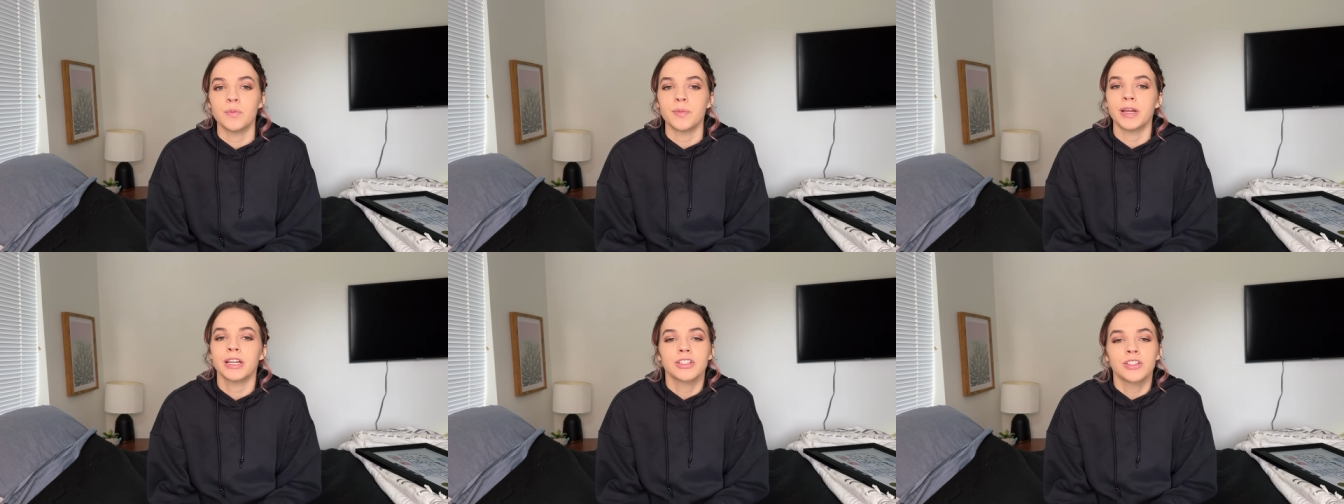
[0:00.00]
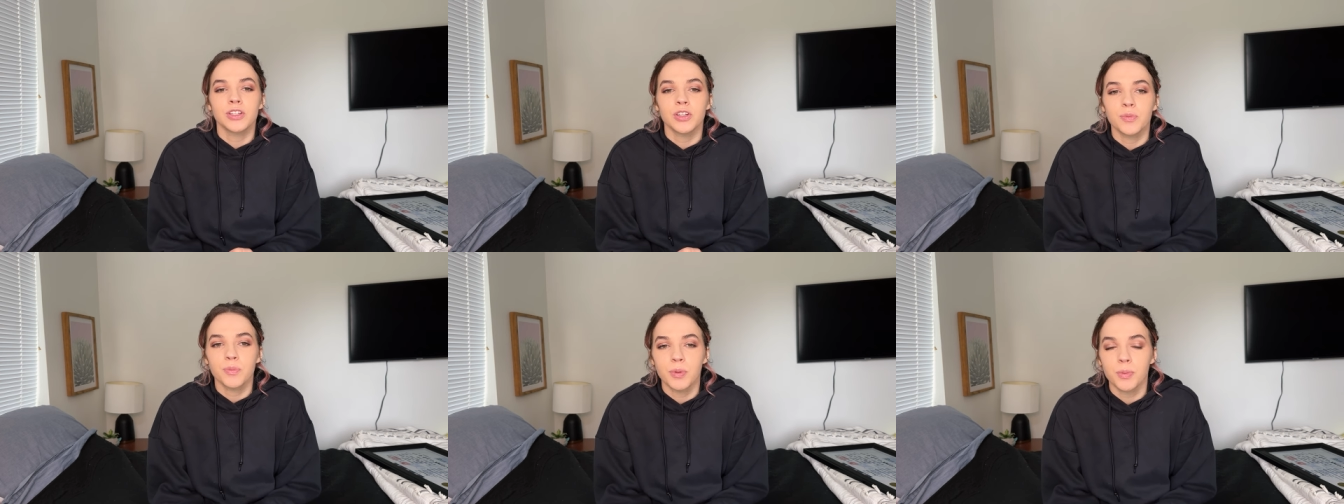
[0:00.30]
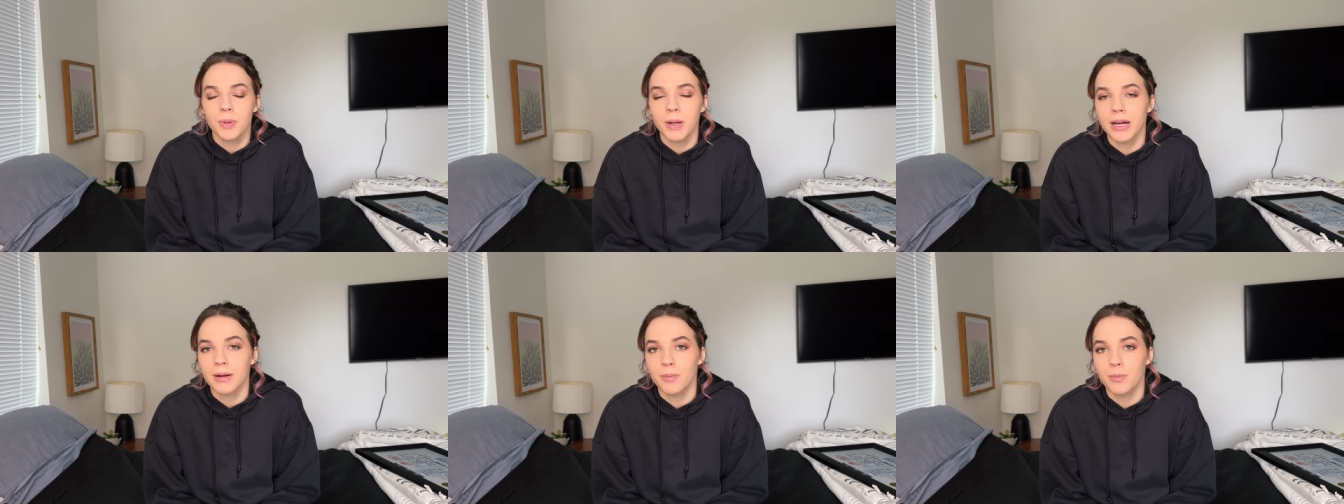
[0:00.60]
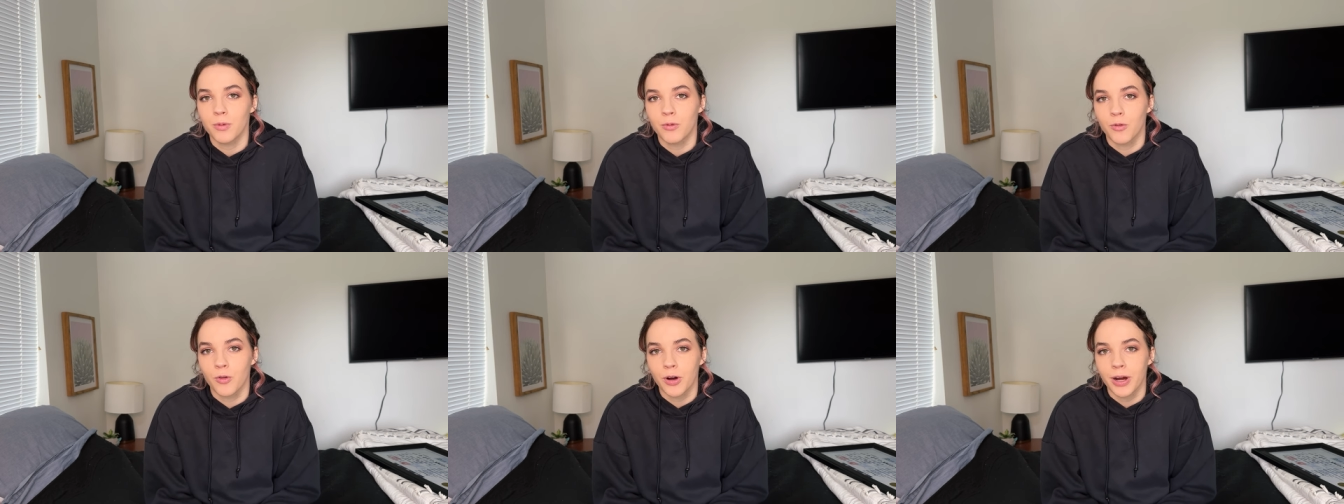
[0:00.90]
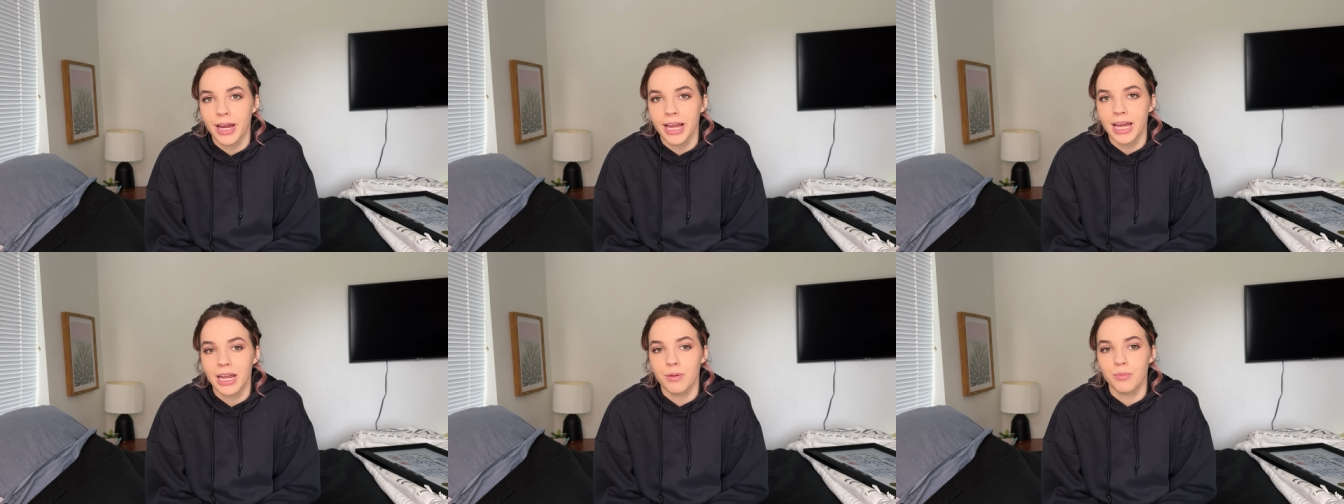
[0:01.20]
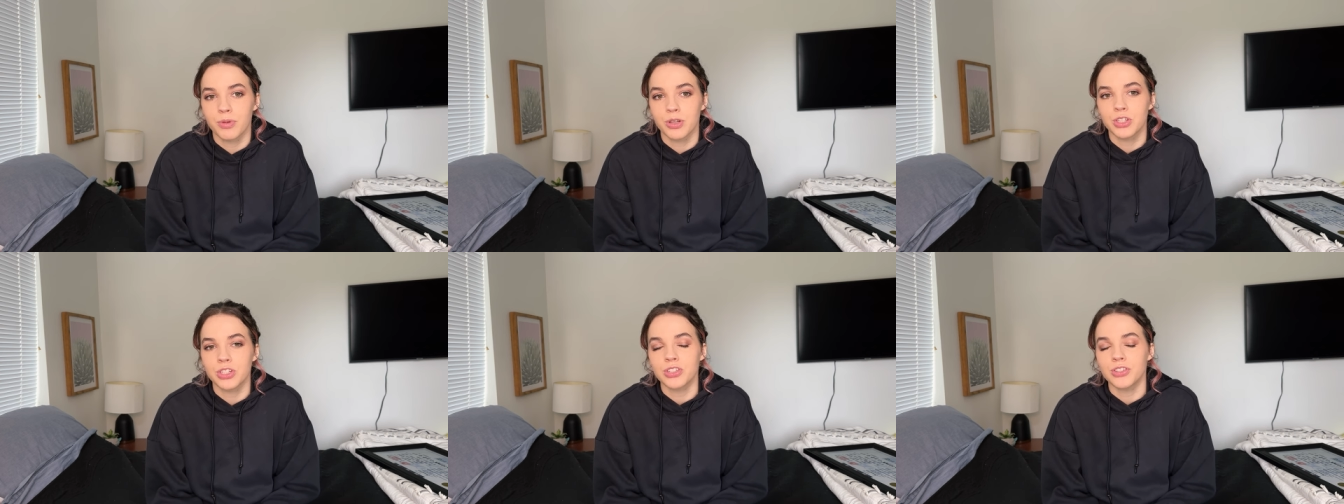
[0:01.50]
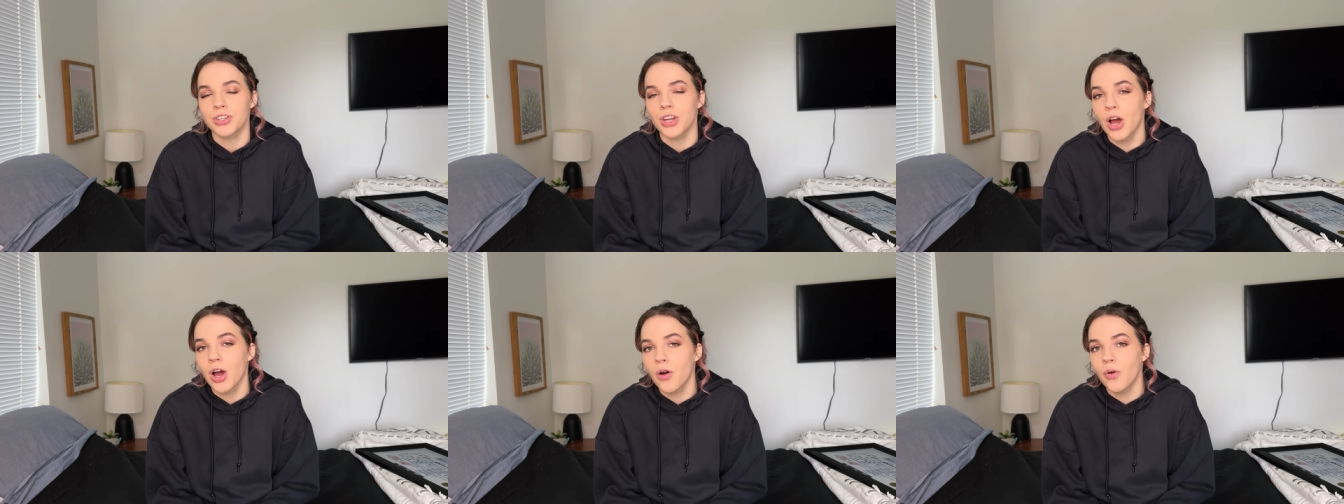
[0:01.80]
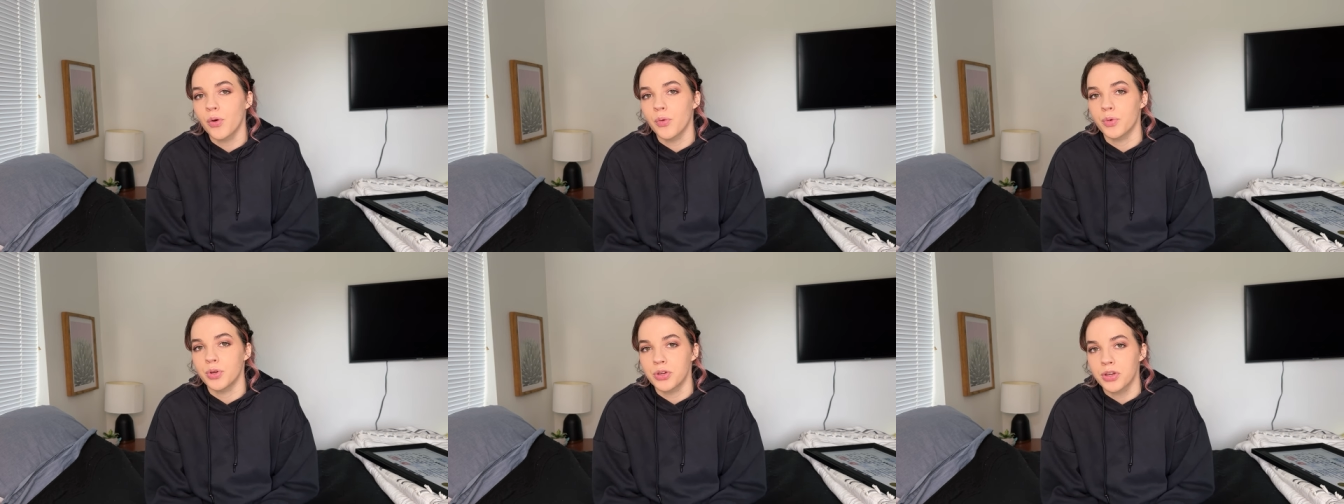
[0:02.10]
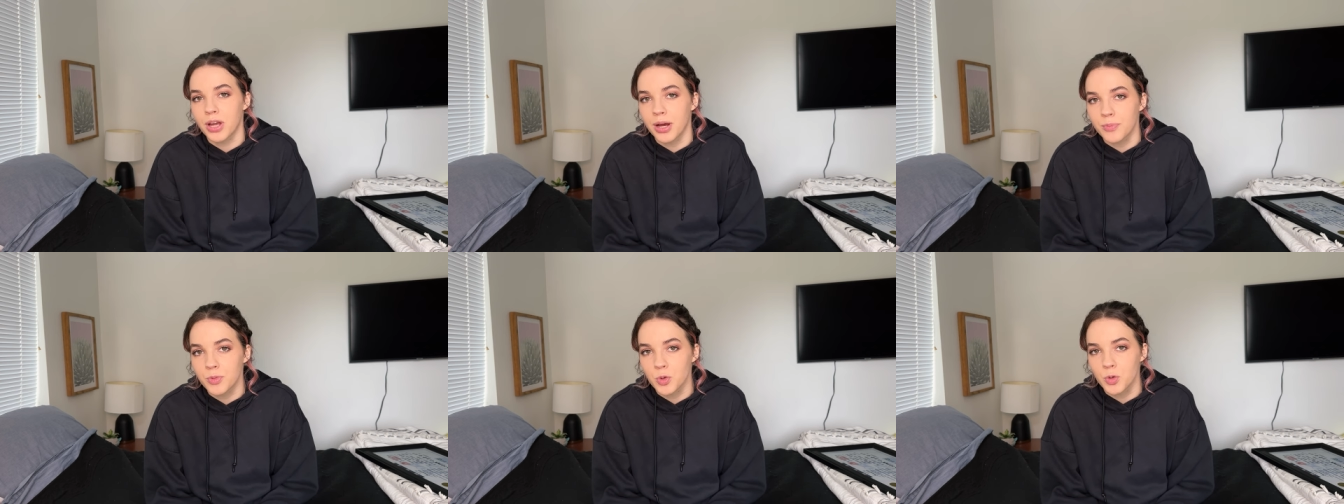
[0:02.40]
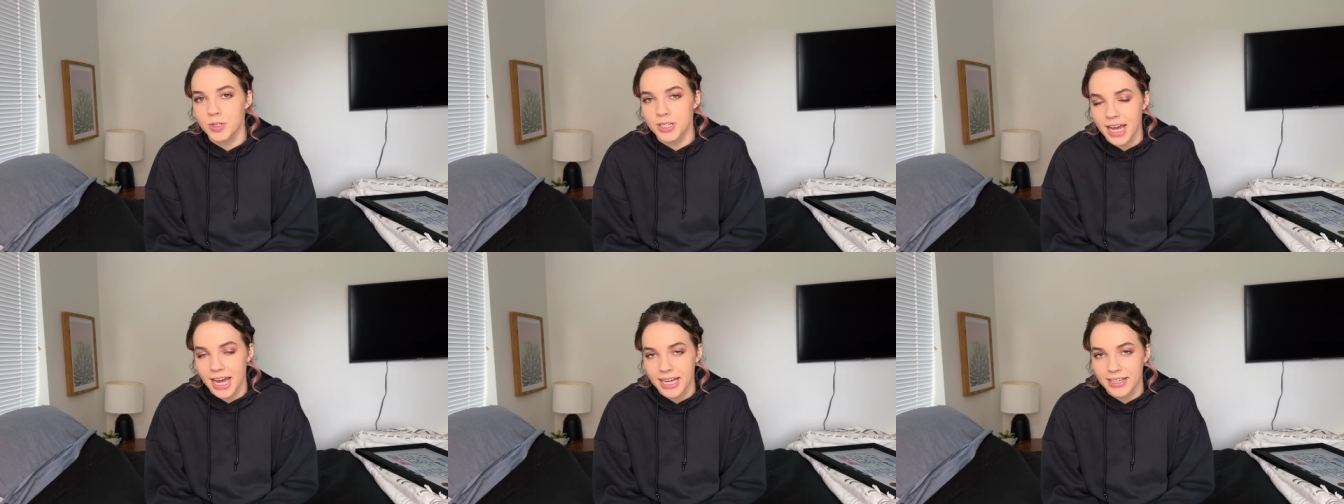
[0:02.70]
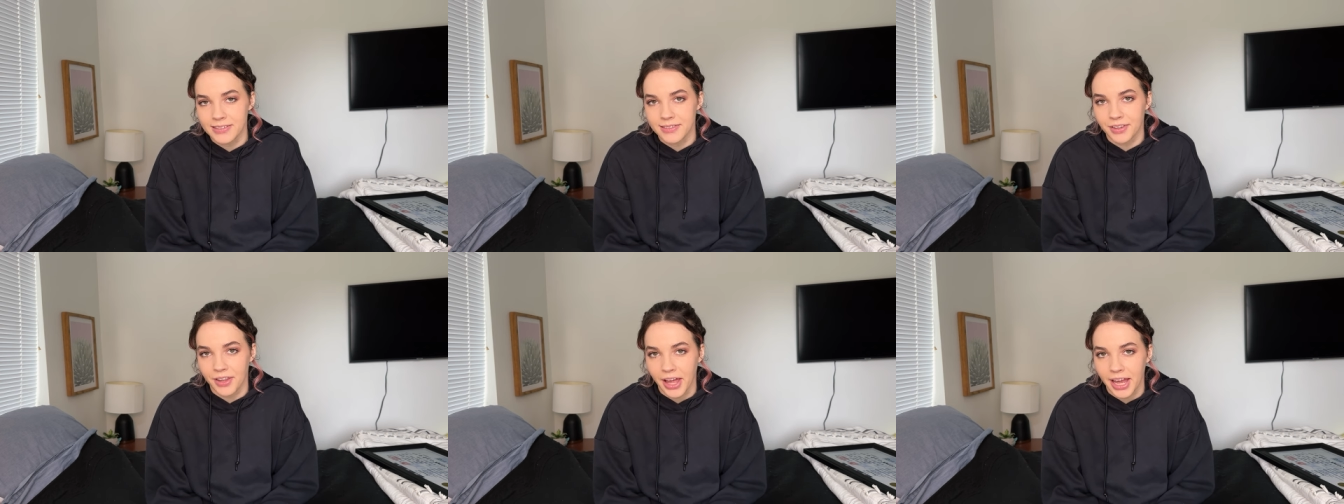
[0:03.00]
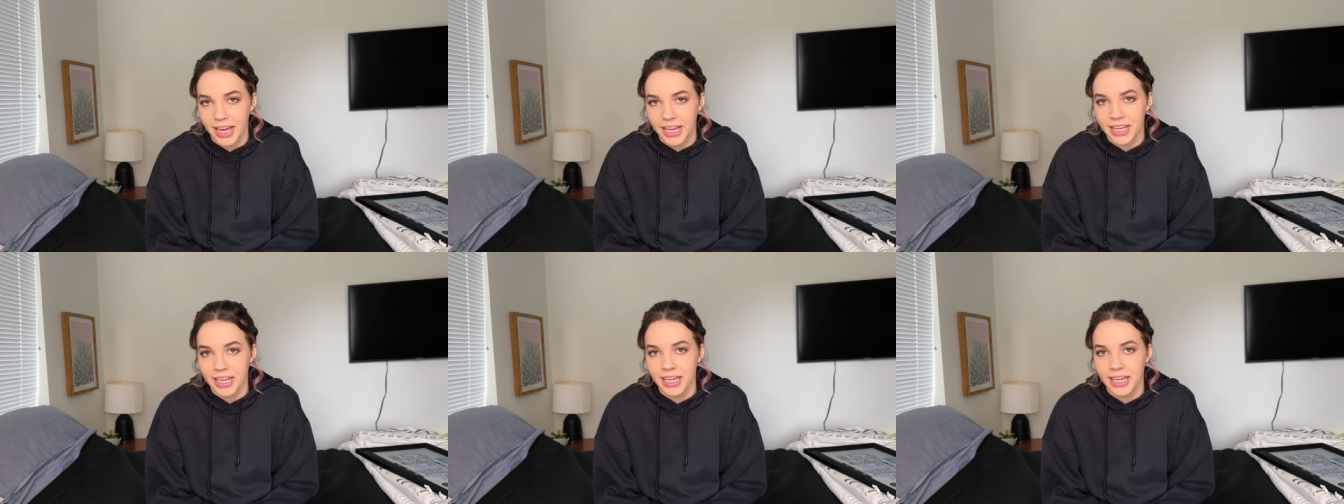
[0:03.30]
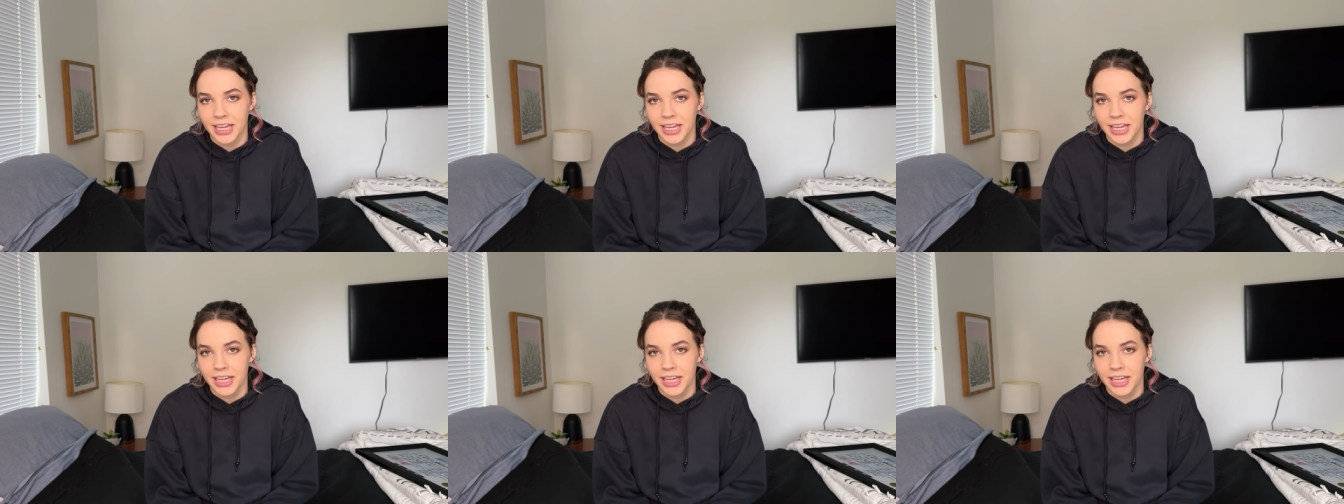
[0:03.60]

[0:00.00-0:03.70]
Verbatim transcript: Make sure you prepare beforehand, but just know when you come to a test, like